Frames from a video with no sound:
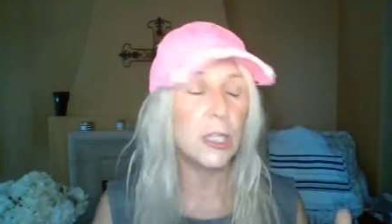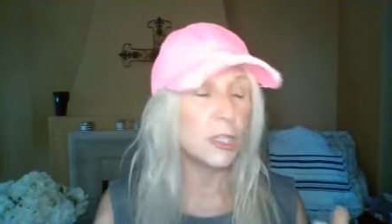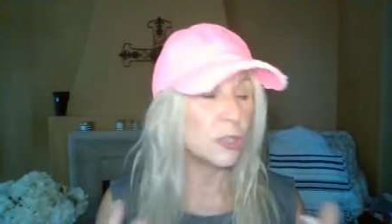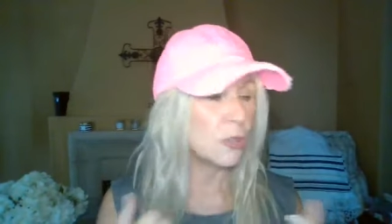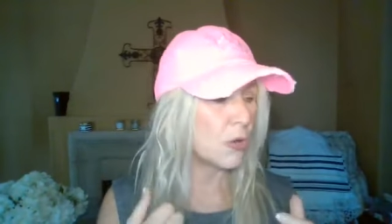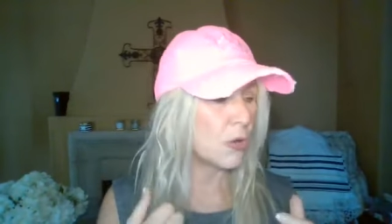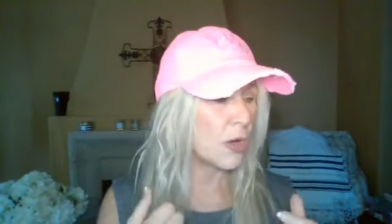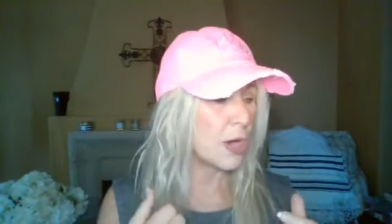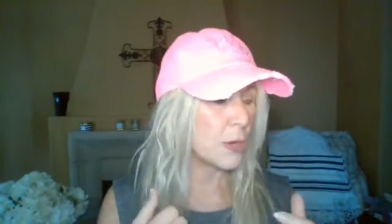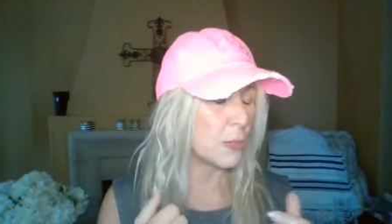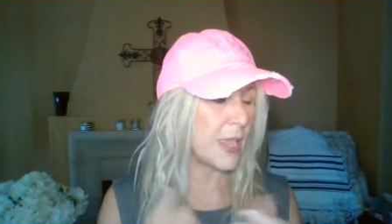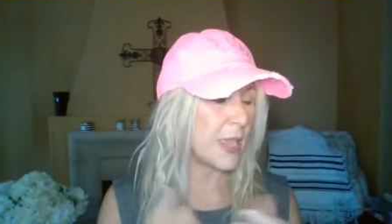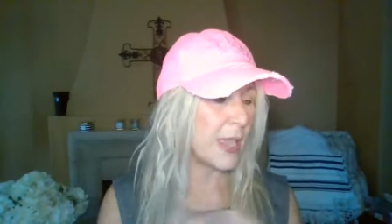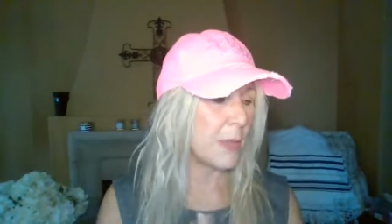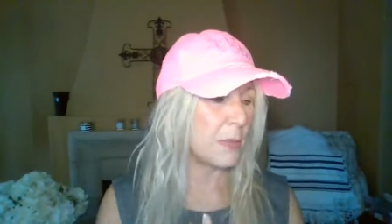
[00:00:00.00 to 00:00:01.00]
Lord,
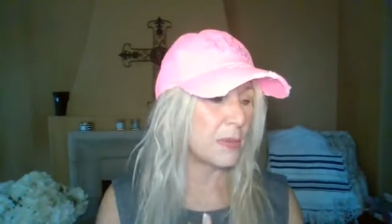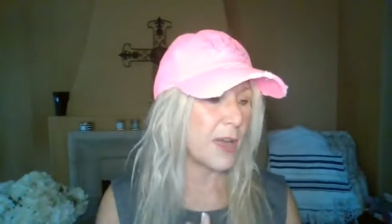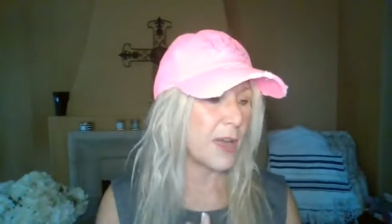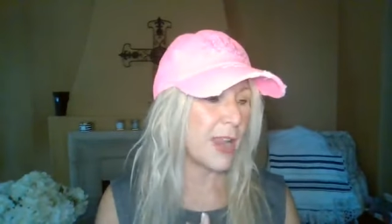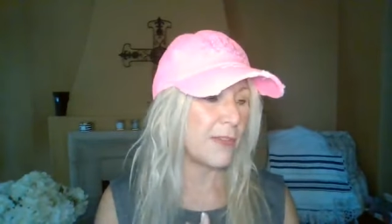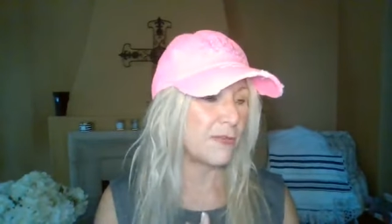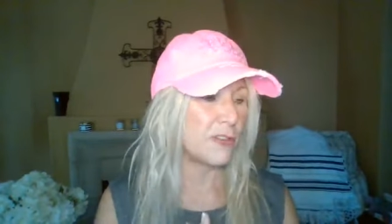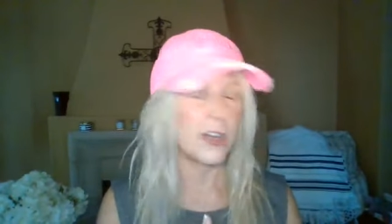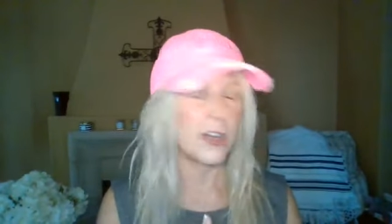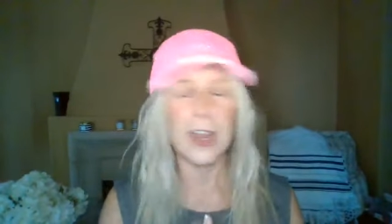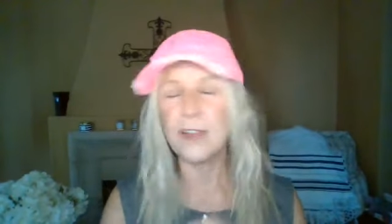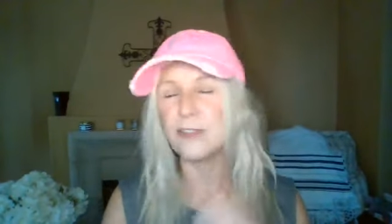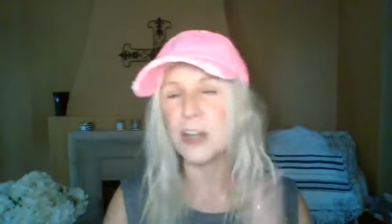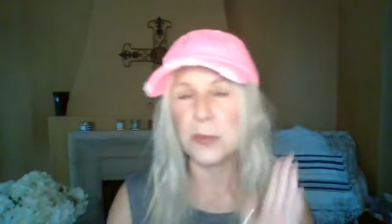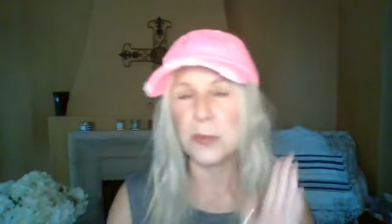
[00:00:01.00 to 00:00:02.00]
we pray for
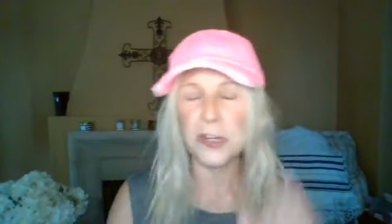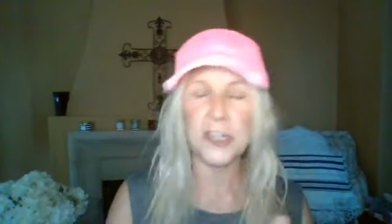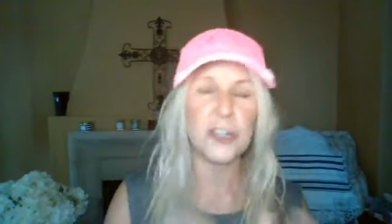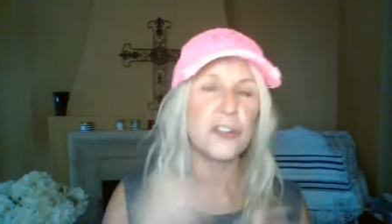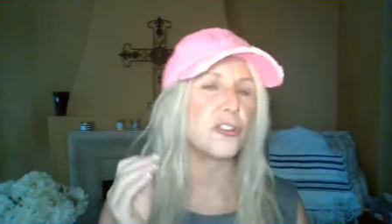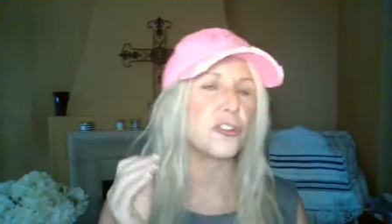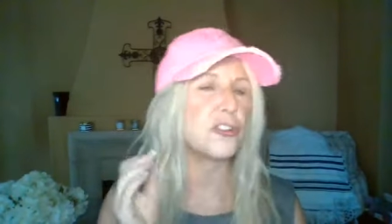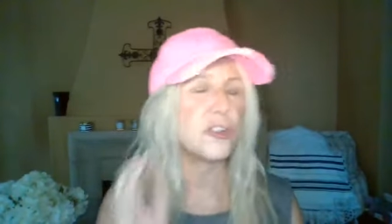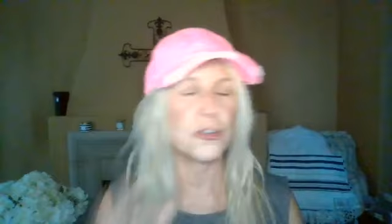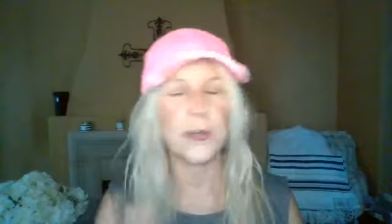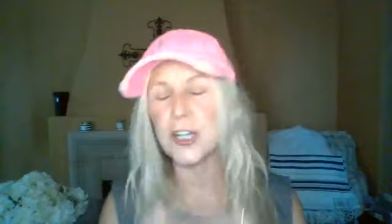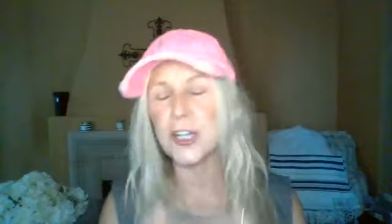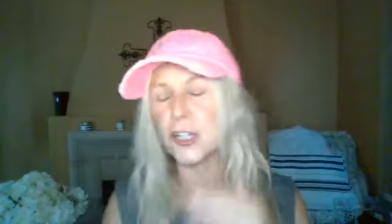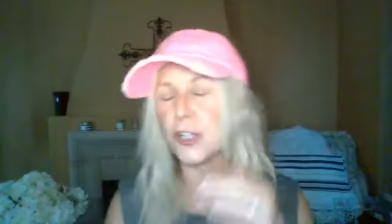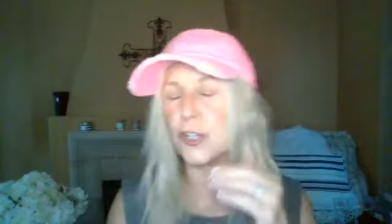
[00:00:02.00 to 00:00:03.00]
every producer,
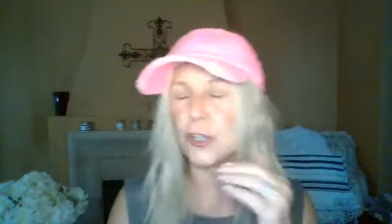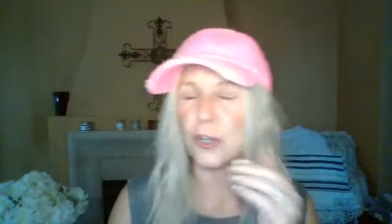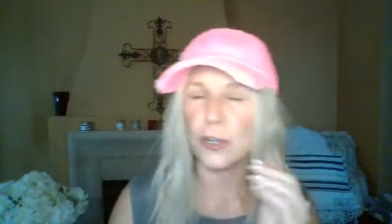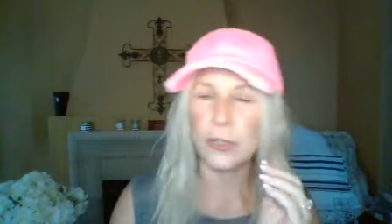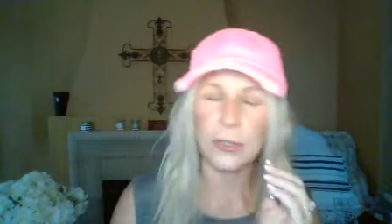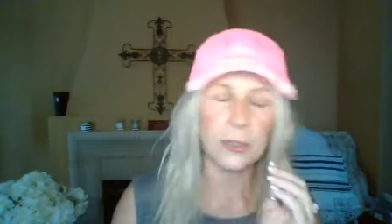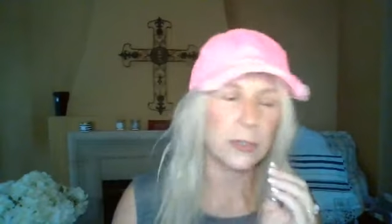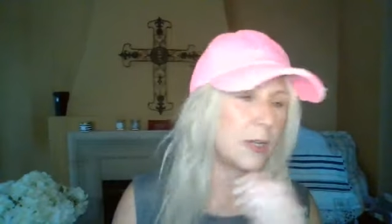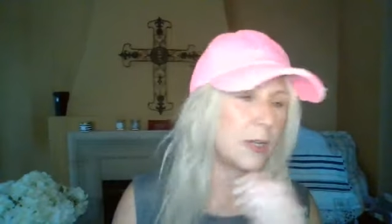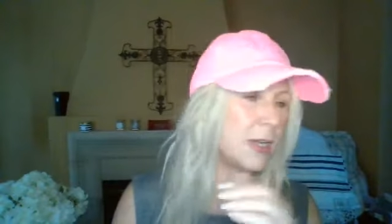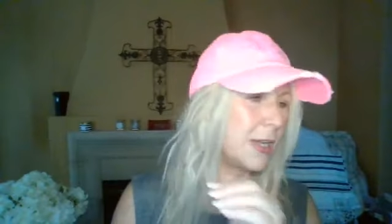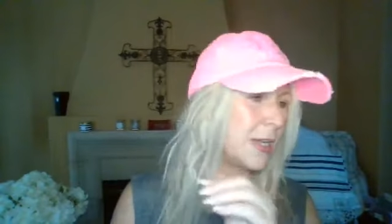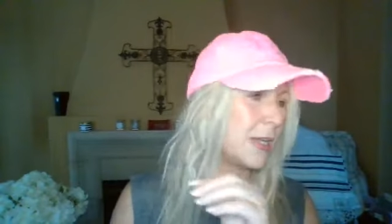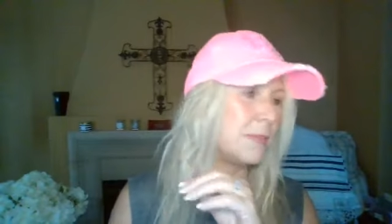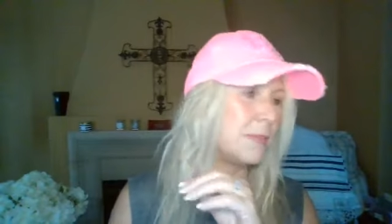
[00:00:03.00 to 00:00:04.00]
director,
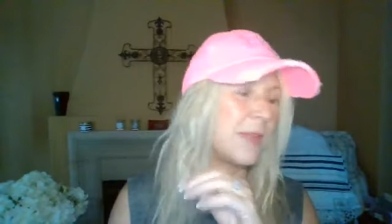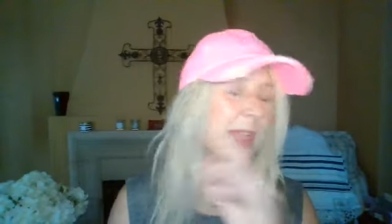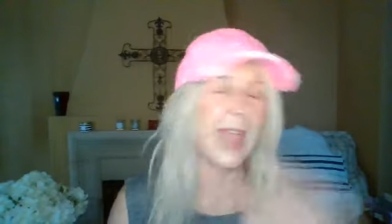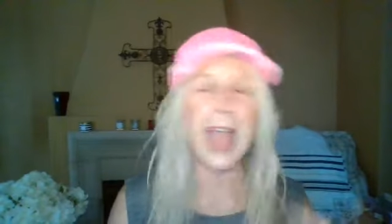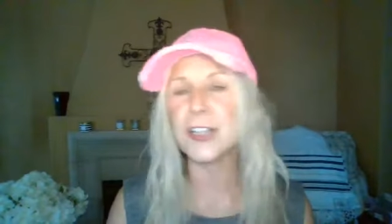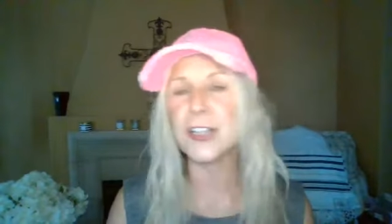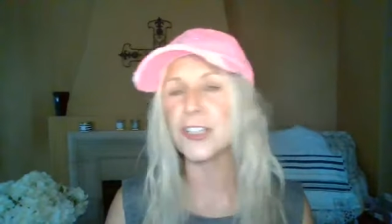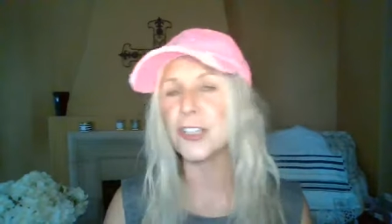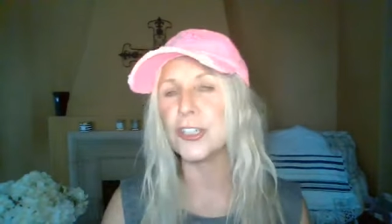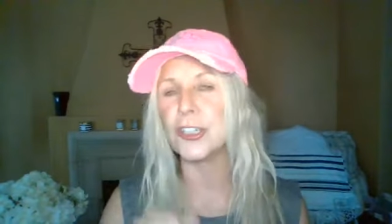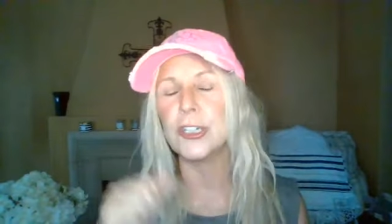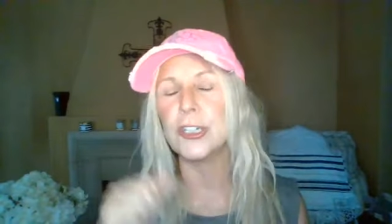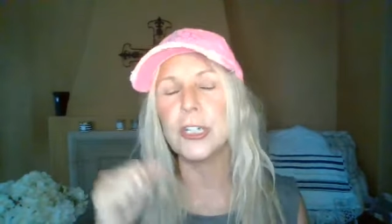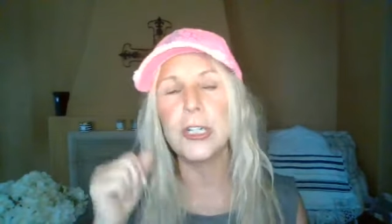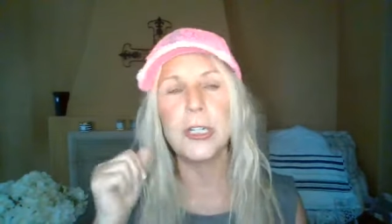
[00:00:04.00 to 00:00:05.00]
um,
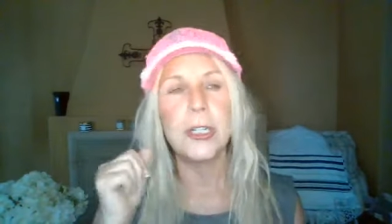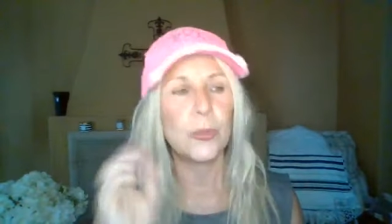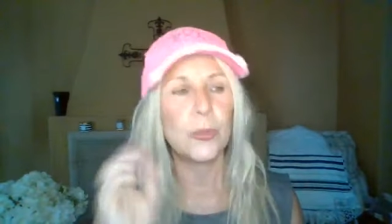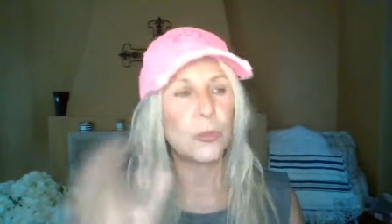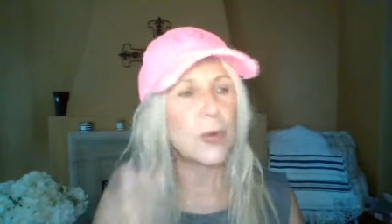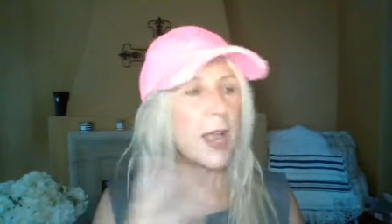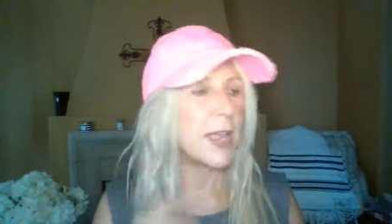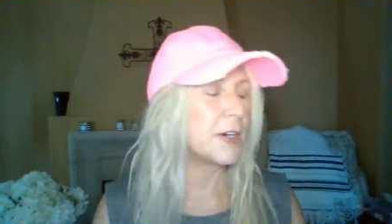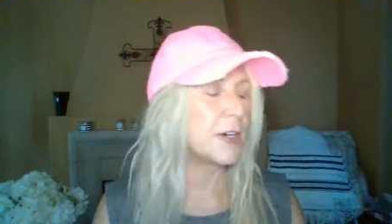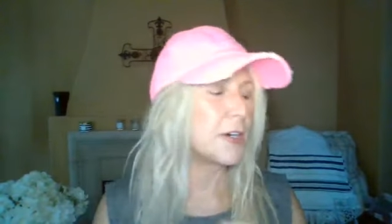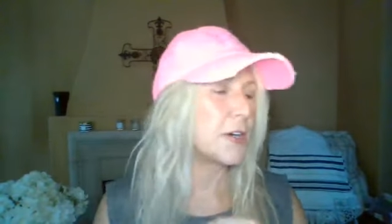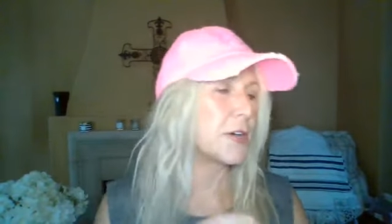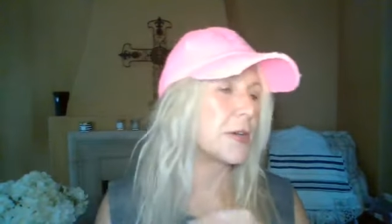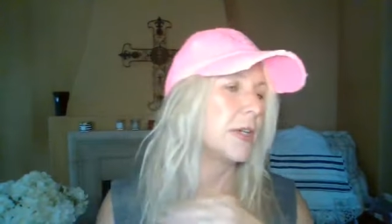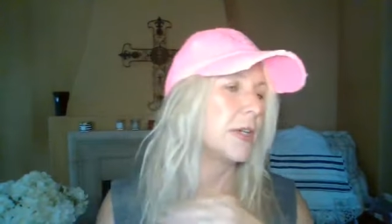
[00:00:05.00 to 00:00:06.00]
actor,
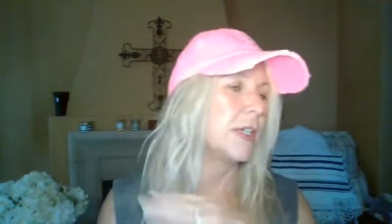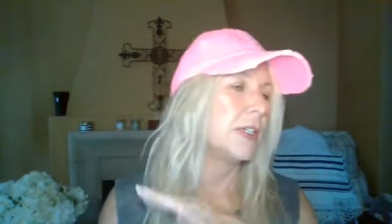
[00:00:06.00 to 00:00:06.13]
writer,